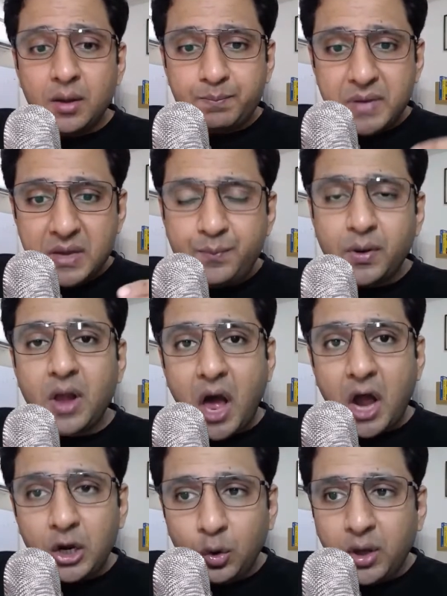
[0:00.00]
People
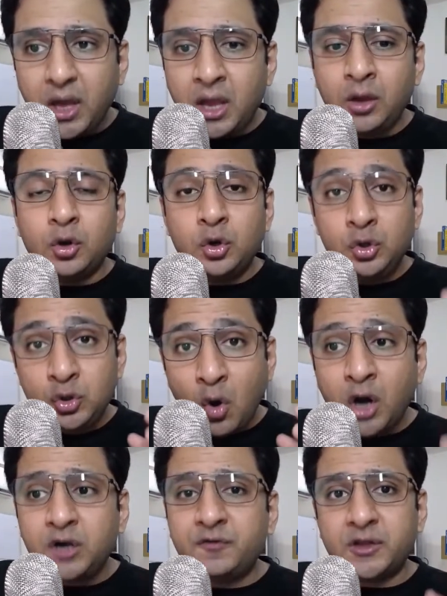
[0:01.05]
are looking
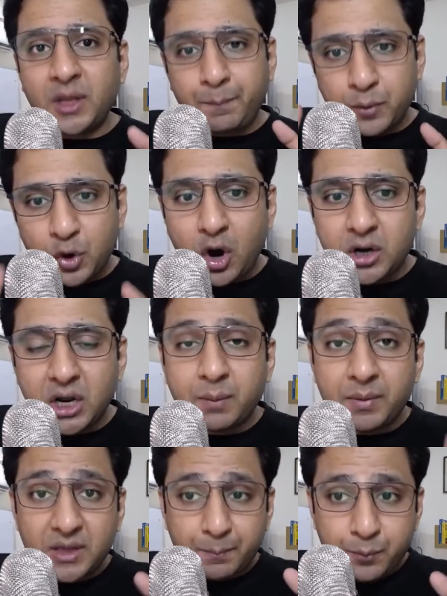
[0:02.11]
not for the product
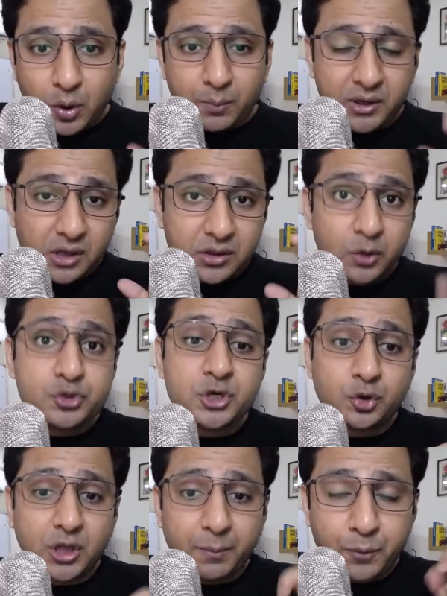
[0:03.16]
but the solution
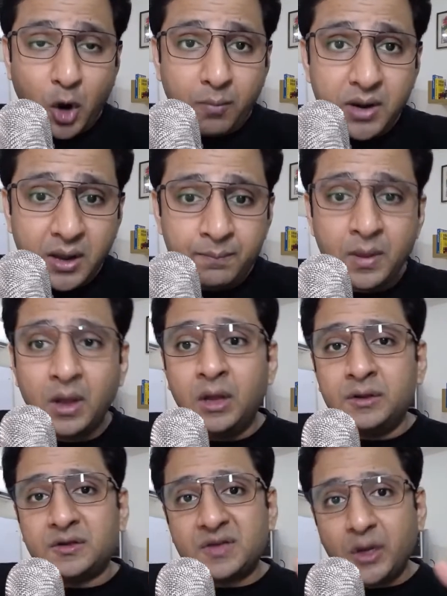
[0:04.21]
to their problem.
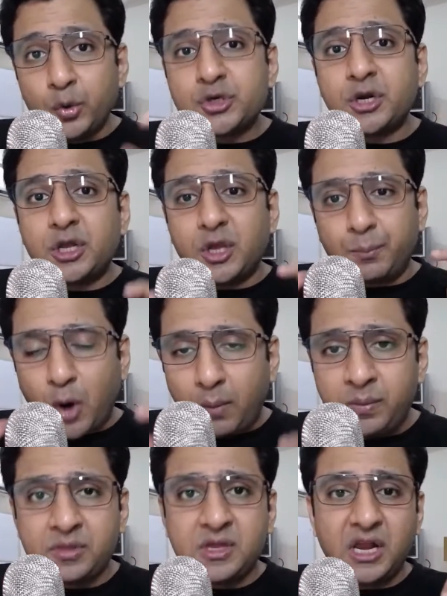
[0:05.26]
The solution to the
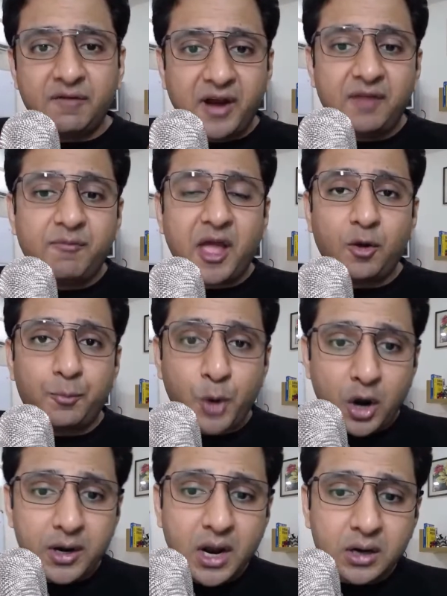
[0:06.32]
problem is delivered by a
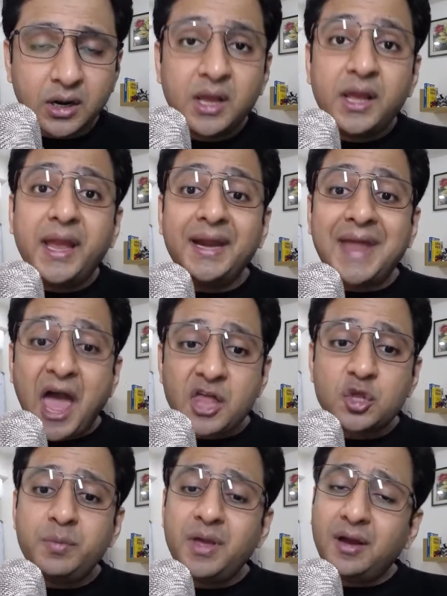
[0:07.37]
product. It has
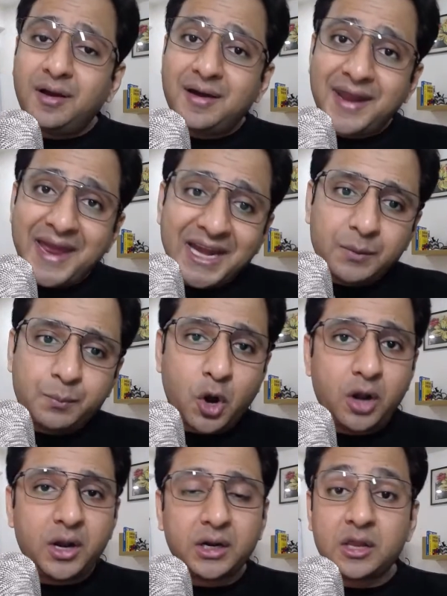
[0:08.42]
to be a great
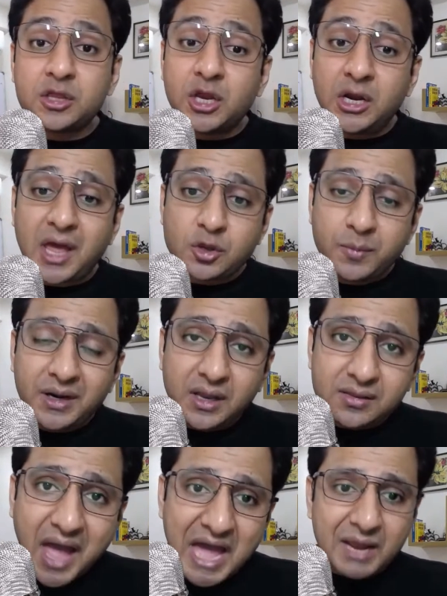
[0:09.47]
product, it has to be a
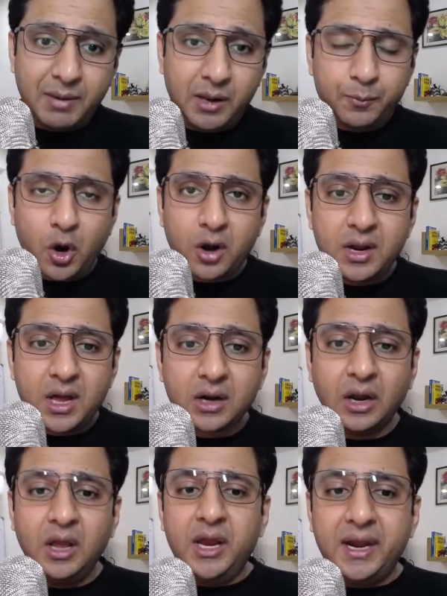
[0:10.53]
desirable
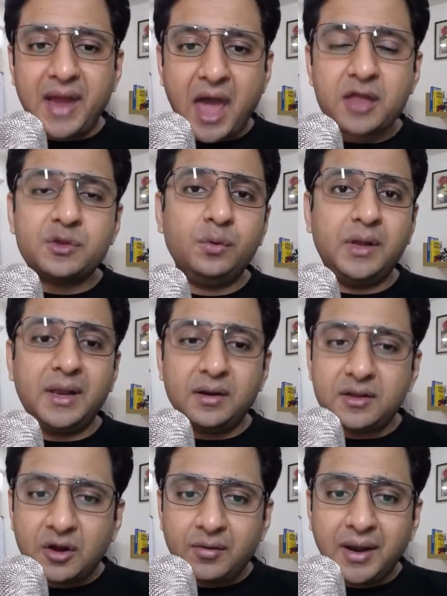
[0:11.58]
product, it has to
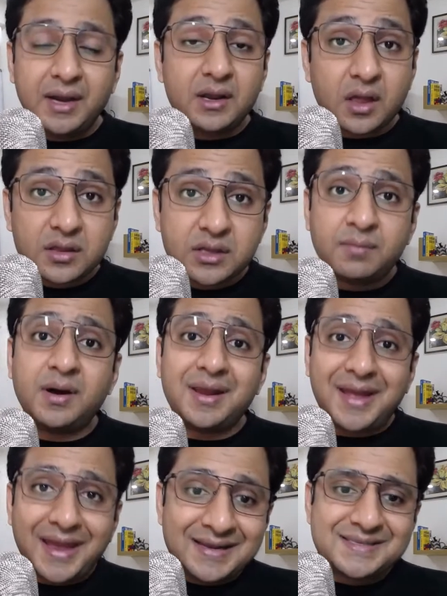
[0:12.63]
generate customer
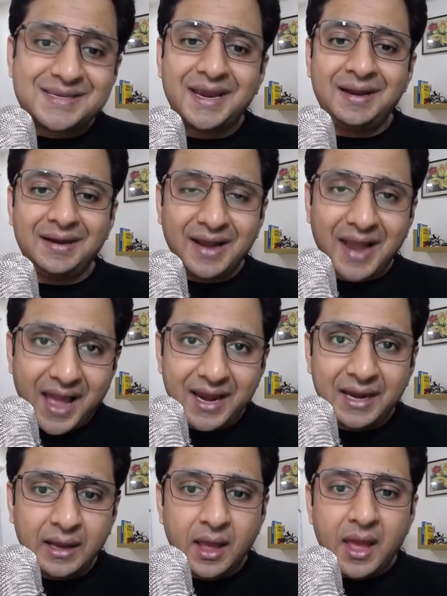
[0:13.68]
insane delight,